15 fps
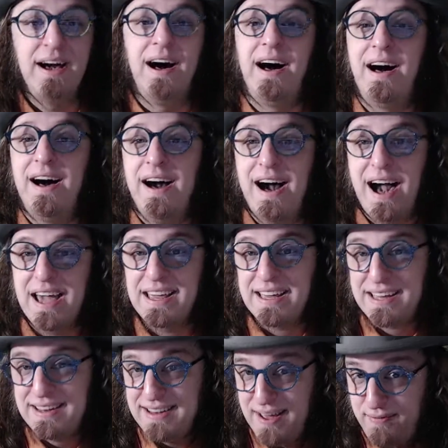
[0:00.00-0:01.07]

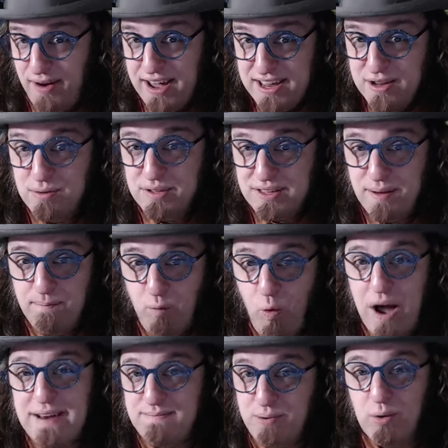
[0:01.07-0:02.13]
if I use the
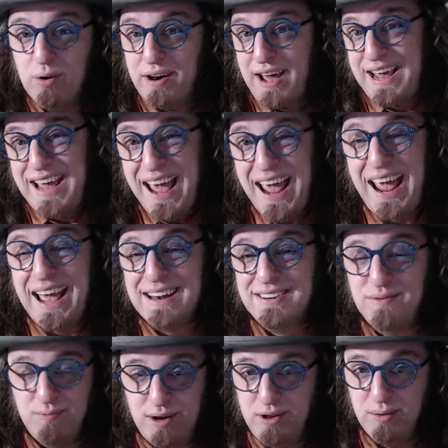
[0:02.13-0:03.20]
whiteboard, I
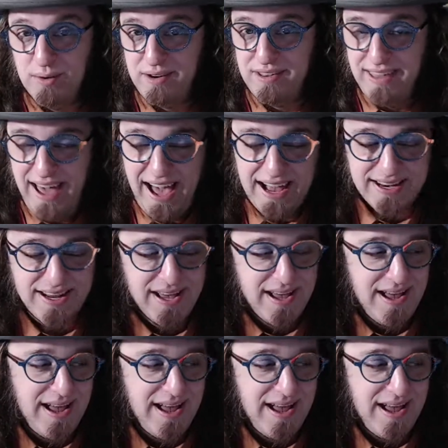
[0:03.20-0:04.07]
can't record that.